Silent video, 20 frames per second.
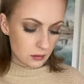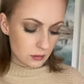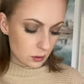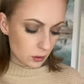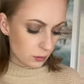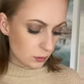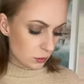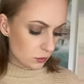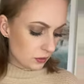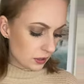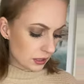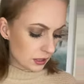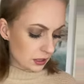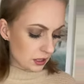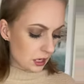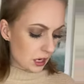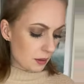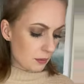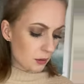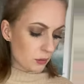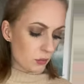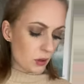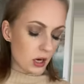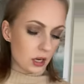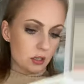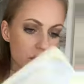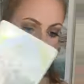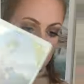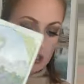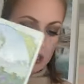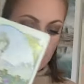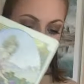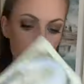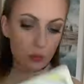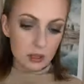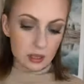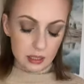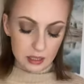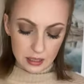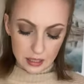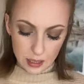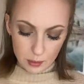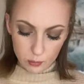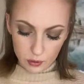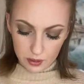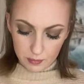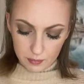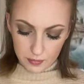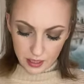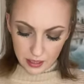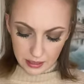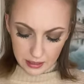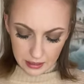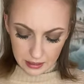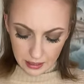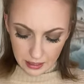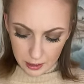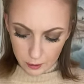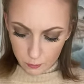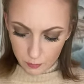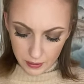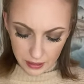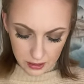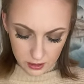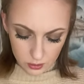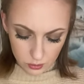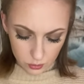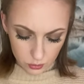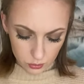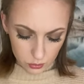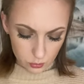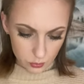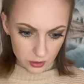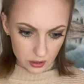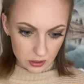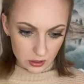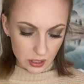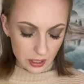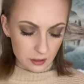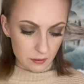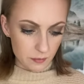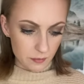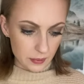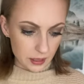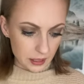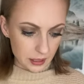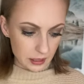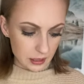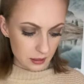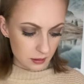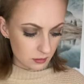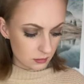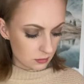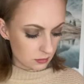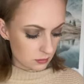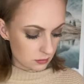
Or move on to calmer waters here with, the, with money, Nine of Pentacles, with a lot of money.